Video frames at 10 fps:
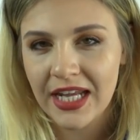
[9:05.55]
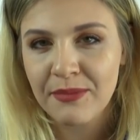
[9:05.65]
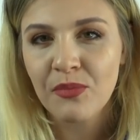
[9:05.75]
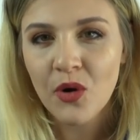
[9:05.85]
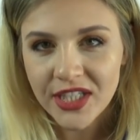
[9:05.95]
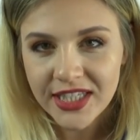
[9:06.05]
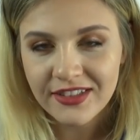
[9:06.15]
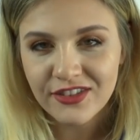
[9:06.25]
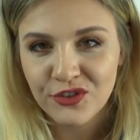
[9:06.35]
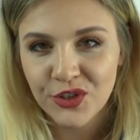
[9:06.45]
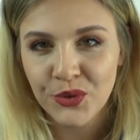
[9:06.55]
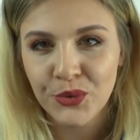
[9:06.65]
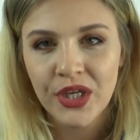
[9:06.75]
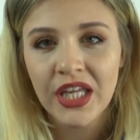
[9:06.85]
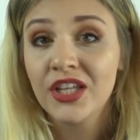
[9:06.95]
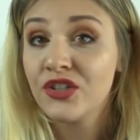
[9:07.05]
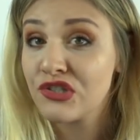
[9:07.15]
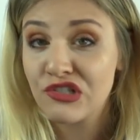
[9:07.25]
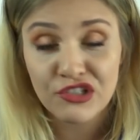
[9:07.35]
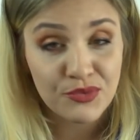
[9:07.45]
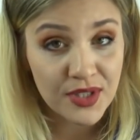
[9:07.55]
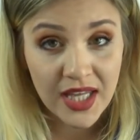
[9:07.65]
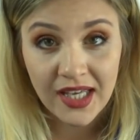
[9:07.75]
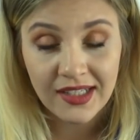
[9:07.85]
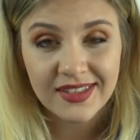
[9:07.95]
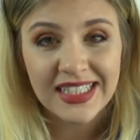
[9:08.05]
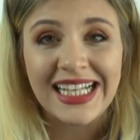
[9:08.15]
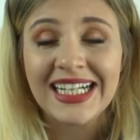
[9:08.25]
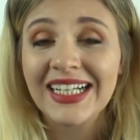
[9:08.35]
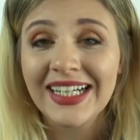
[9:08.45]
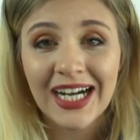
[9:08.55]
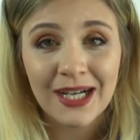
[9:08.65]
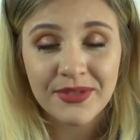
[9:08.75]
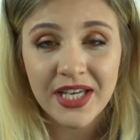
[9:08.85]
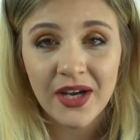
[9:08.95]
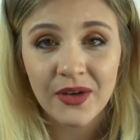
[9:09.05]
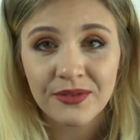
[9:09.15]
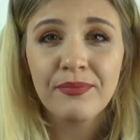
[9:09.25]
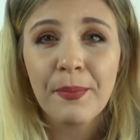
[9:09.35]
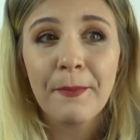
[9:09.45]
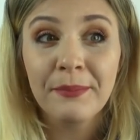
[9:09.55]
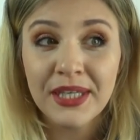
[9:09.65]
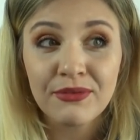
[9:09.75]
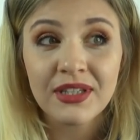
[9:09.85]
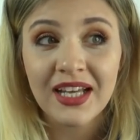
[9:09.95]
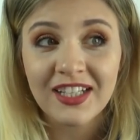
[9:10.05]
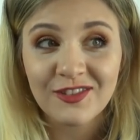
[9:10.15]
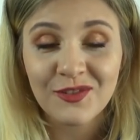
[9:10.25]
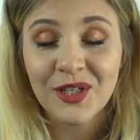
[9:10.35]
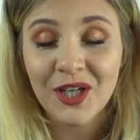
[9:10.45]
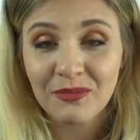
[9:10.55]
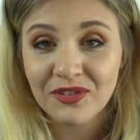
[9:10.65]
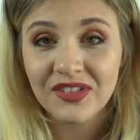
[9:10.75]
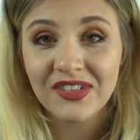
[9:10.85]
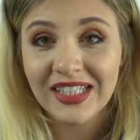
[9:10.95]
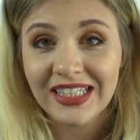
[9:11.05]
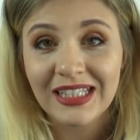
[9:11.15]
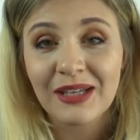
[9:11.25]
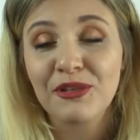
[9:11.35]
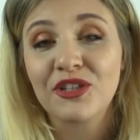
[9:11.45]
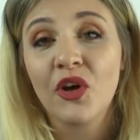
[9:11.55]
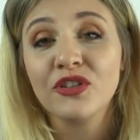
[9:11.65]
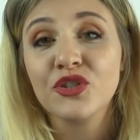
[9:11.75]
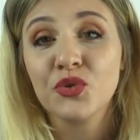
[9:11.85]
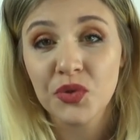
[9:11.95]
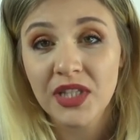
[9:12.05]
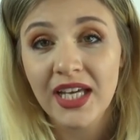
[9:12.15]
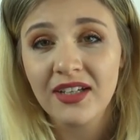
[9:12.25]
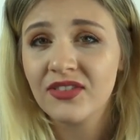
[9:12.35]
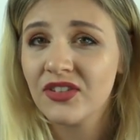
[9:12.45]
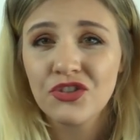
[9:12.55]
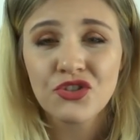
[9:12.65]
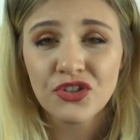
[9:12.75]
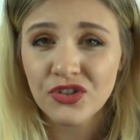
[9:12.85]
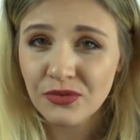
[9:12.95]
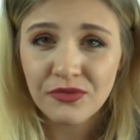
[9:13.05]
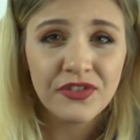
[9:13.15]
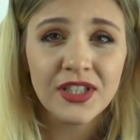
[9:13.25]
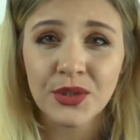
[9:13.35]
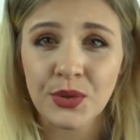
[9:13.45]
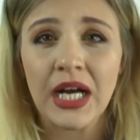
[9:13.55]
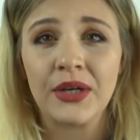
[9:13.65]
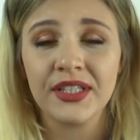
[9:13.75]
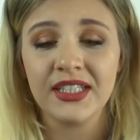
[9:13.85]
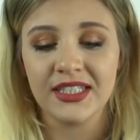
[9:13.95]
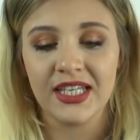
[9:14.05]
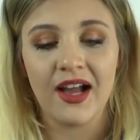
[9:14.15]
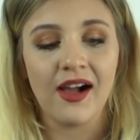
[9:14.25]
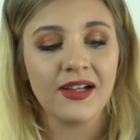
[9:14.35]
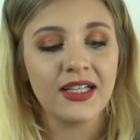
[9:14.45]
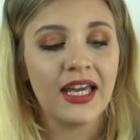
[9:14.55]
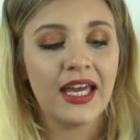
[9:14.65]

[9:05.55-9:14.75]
And important is for you, just relax, calm down. Be relaxed when it comes to singing, but not too relaxed. Just feel grounded, yeah?